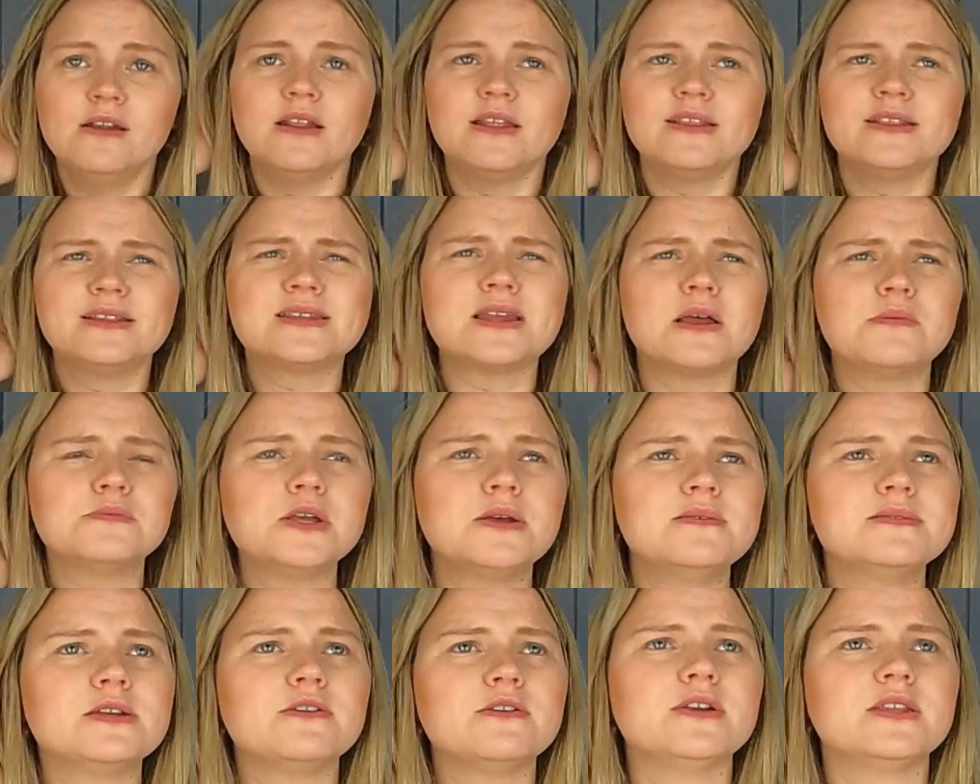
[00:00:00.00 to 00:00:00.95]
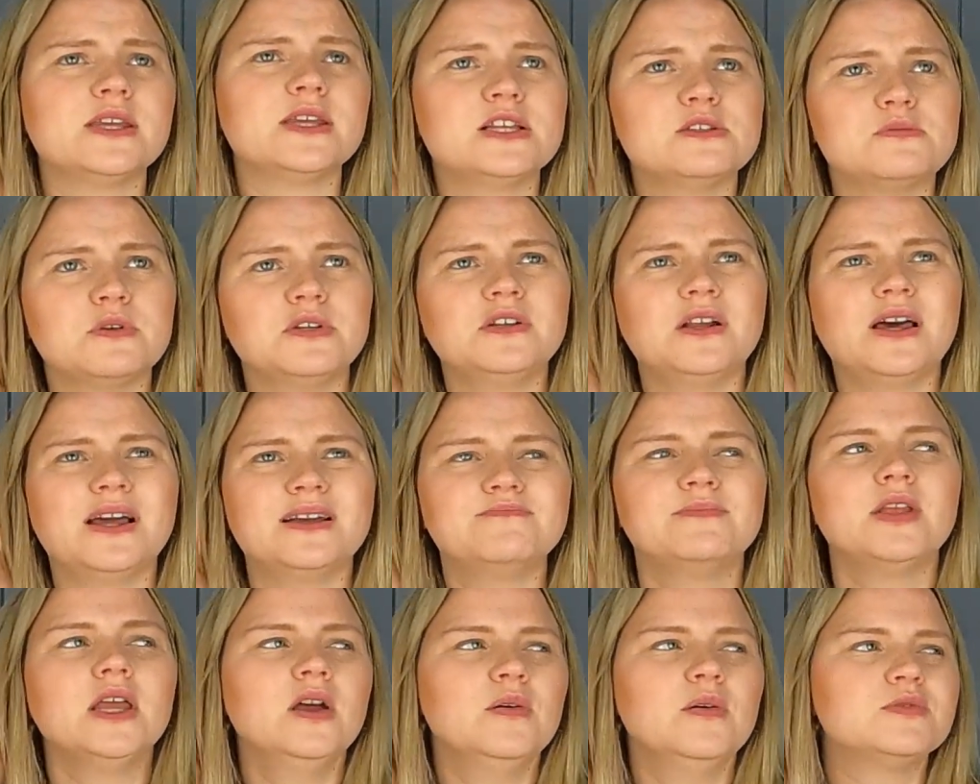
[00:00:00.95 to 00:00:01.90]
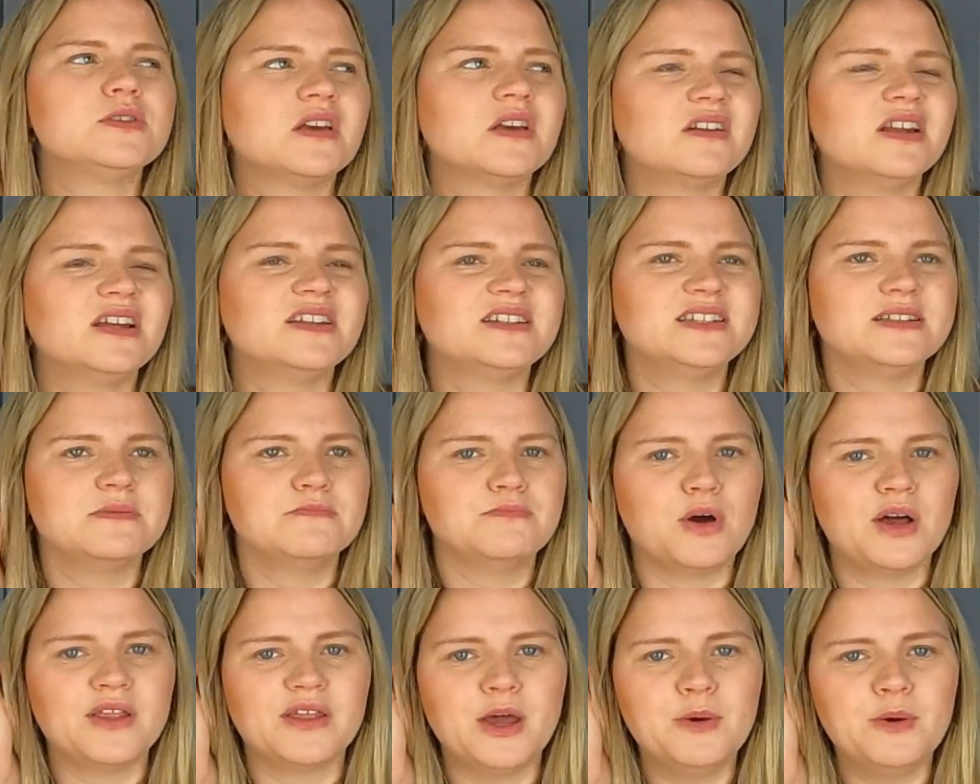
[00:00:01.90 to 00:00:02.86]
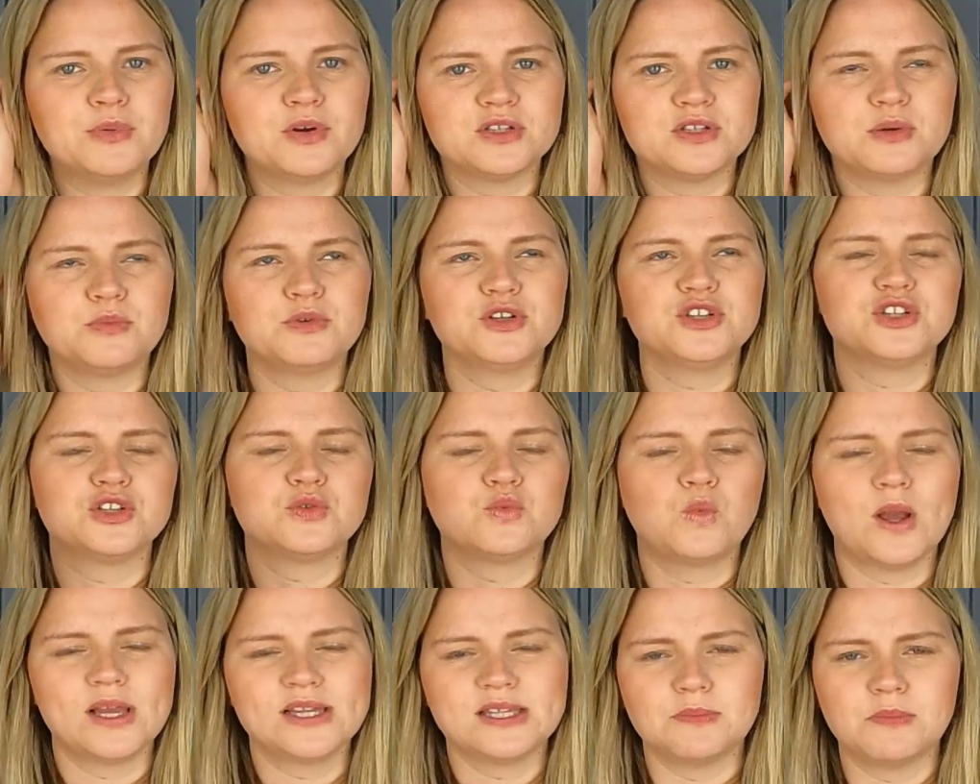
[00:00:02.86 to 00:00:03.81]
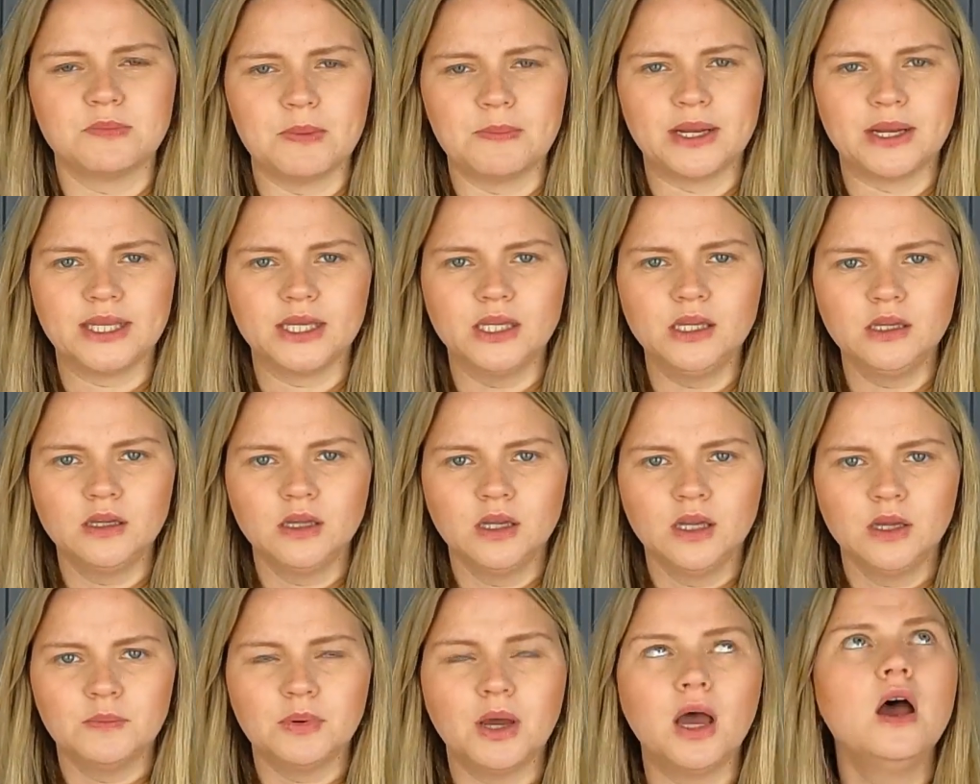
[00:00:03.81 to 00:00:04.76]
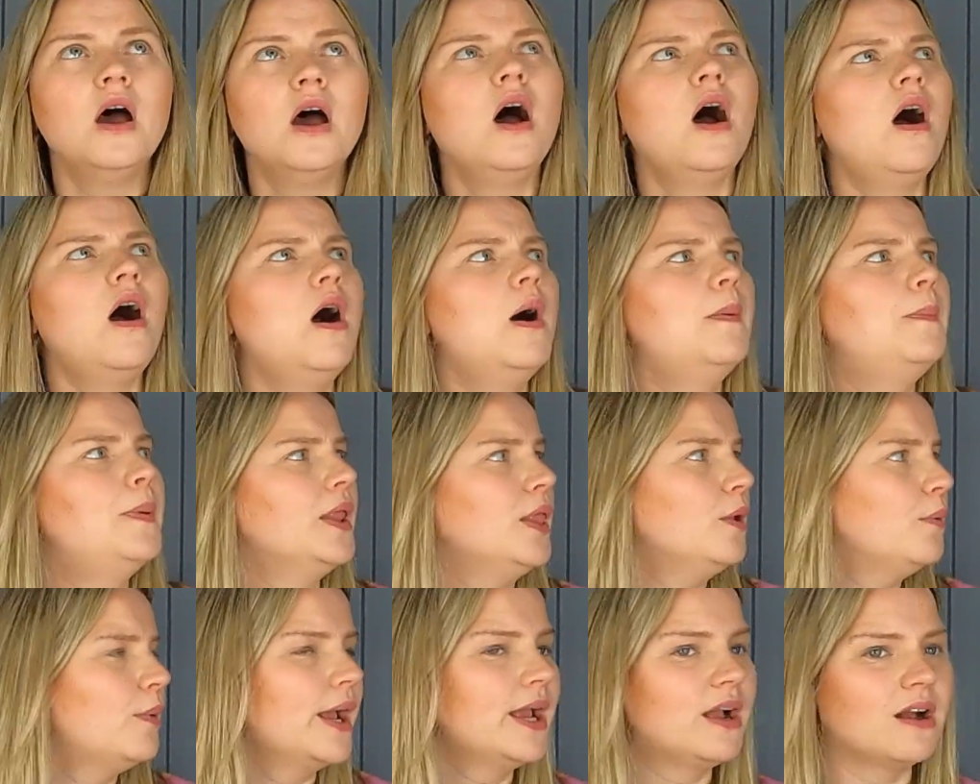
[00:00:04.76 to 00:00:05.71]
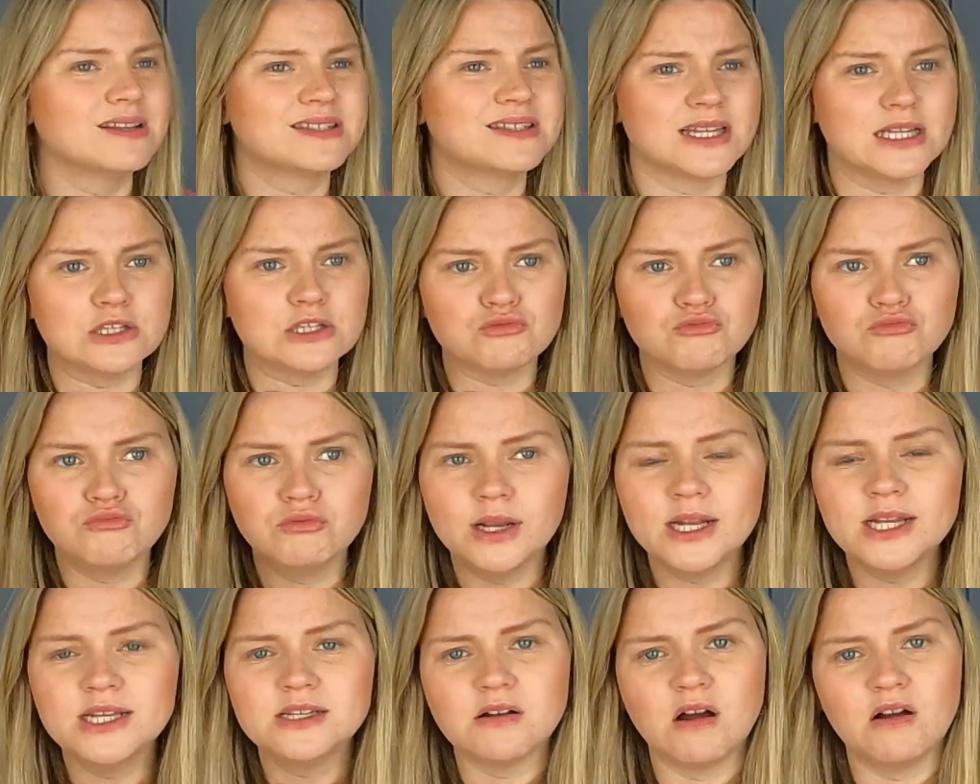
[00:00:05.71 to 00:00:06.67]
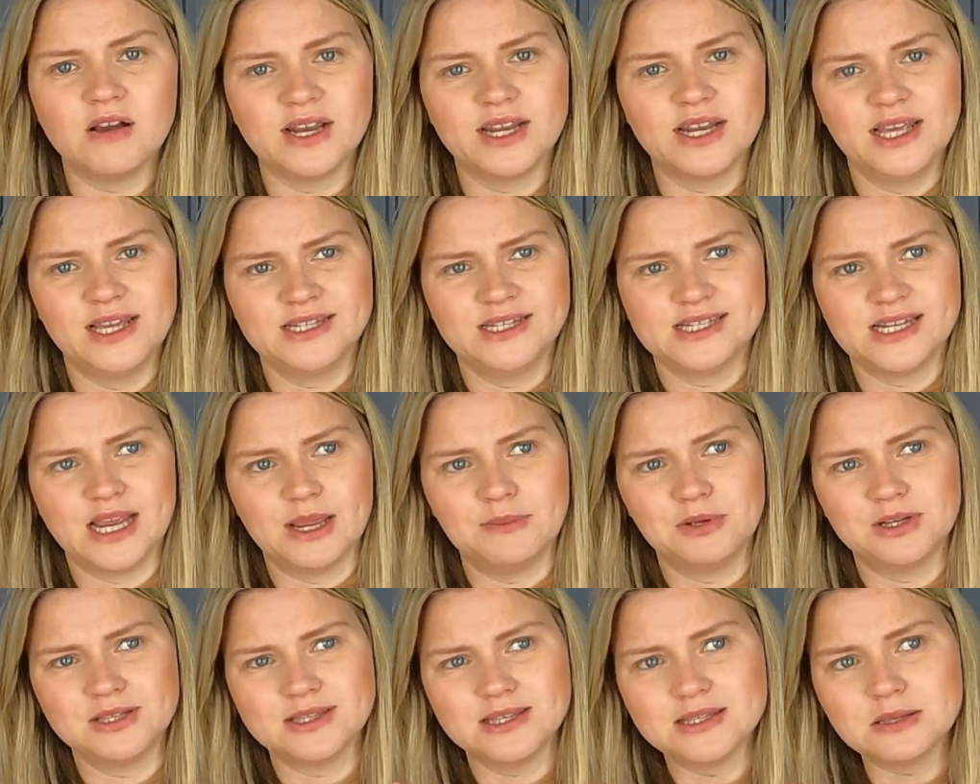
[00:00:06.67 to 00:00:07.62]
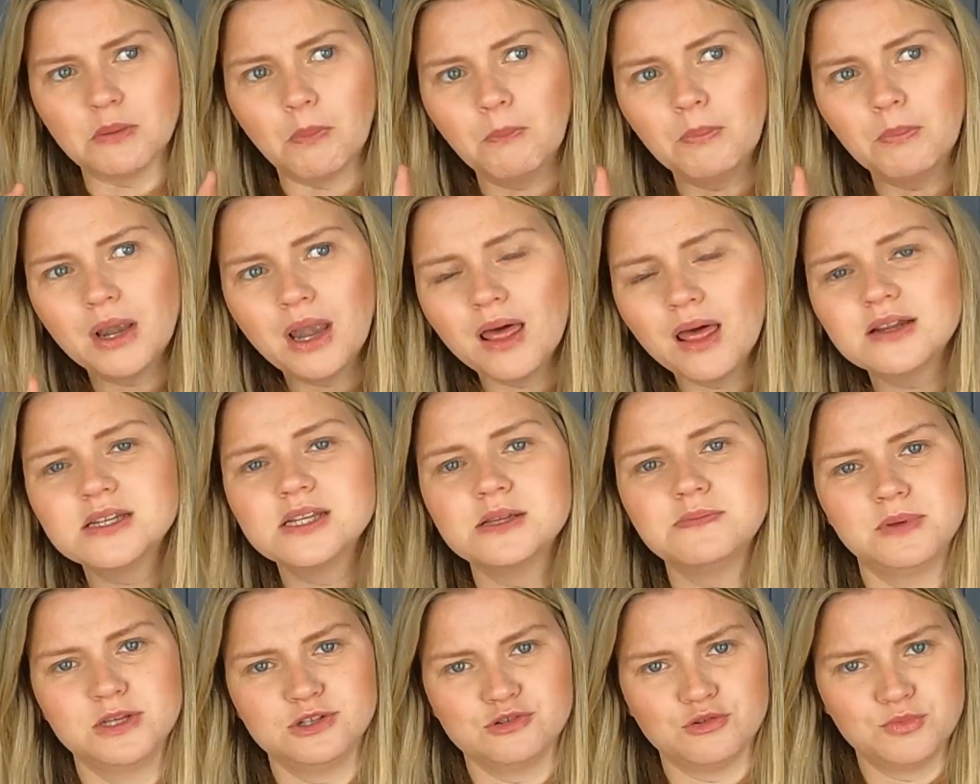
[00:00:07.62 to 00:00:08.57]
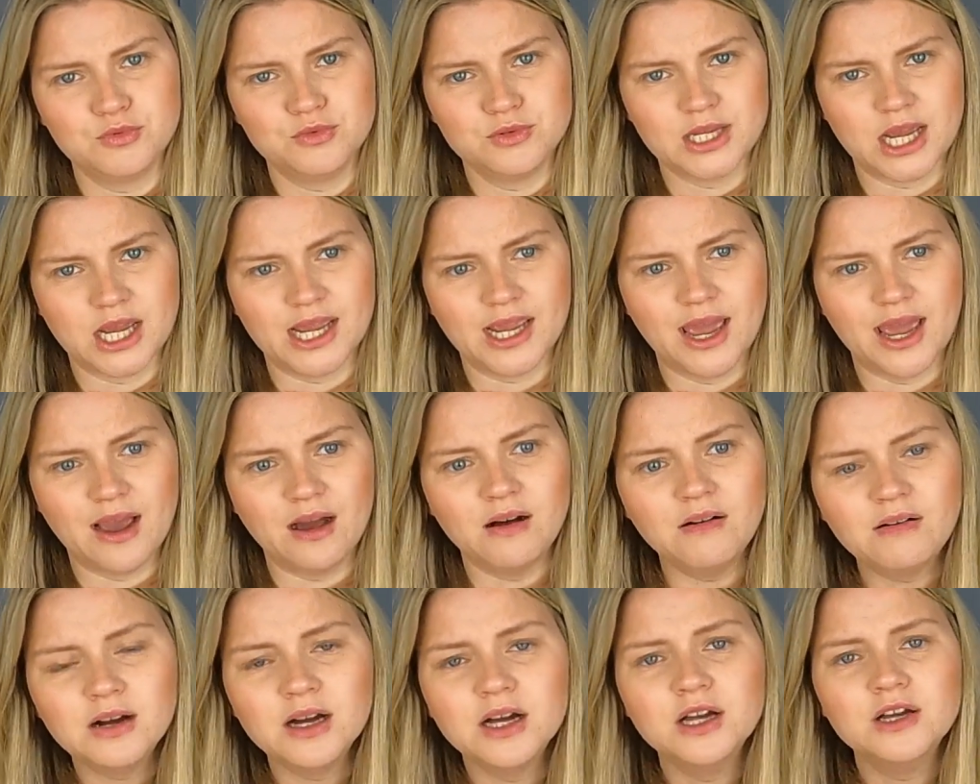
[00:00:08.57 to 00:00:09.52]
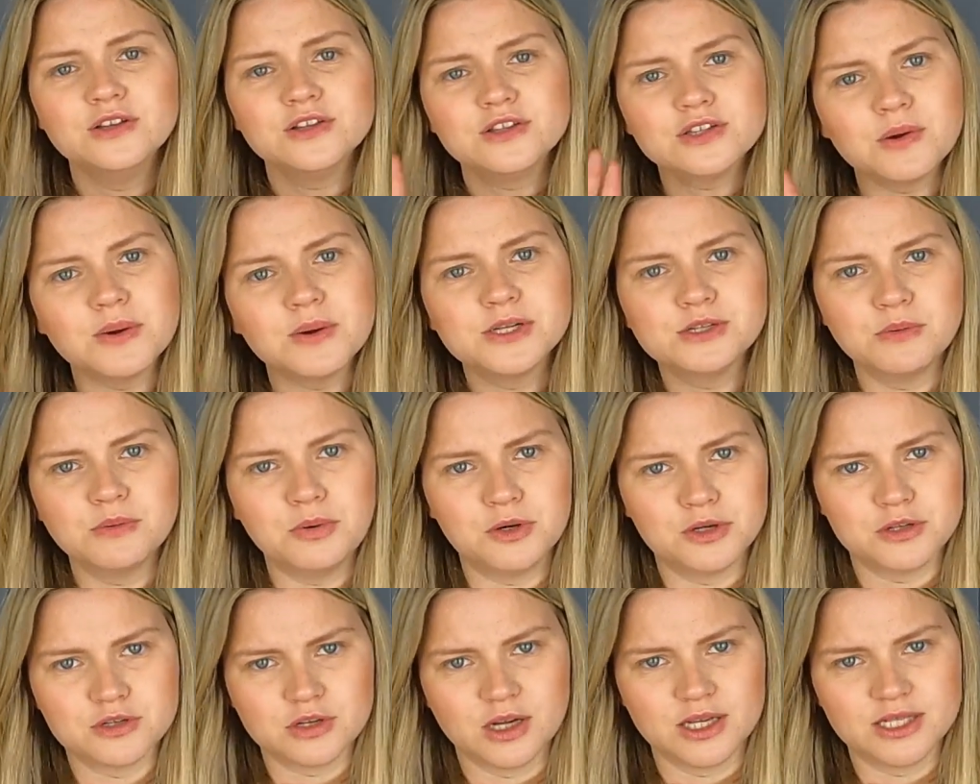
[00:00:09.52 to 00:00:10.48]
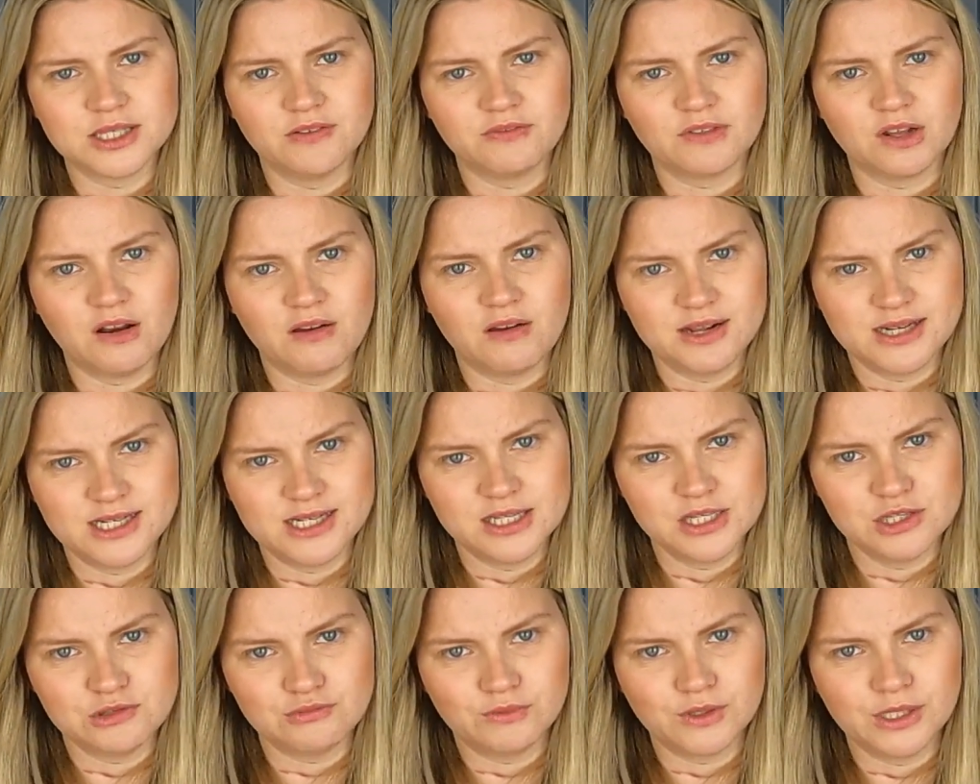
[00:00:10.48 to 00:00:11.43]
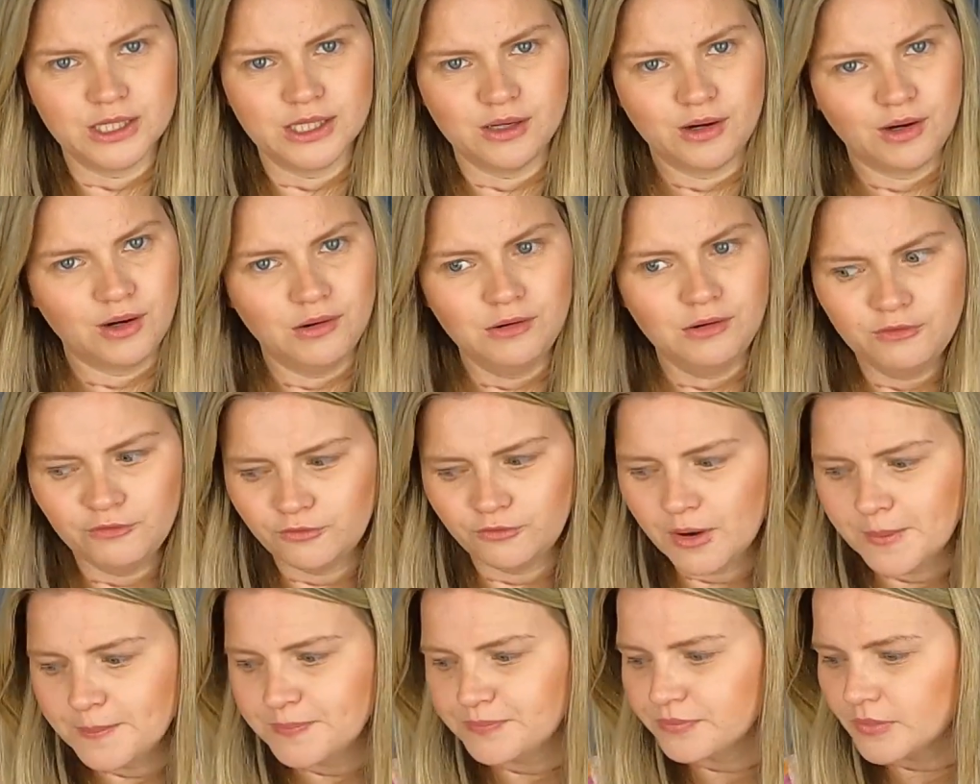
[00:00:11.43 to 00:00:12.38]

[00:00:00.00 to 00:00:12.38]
Like sometimes there are things where you're like, I'm so glad I didn't buy that because I would have just wasted my money. But oh, by the way guys, it's really dark in here today because it's a bloody miserable day out. So I do apologise if the lighting's really off.